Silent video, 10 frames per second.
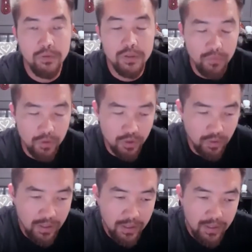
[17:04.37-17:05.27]
fully
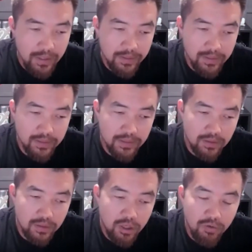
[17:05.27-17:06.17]
virtual
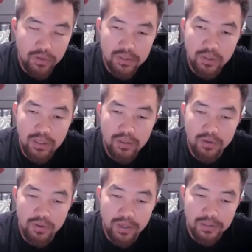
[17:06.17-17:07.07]
curious to get your
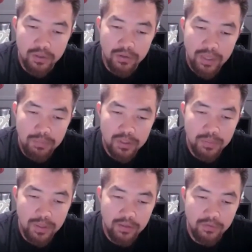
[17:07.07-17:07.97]
thoughts on that
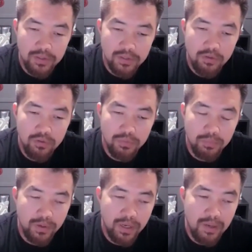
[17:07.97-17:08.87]
perspective as you
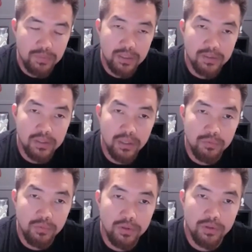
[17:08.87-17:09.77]
perhaps consult
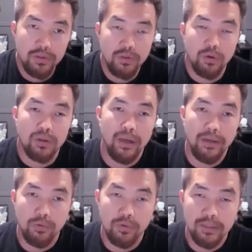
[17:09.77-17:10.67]
with your
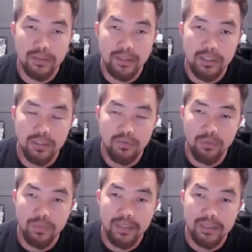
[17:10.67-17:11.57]
client organizations
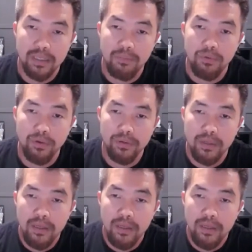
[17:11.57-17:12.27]
from that standpoint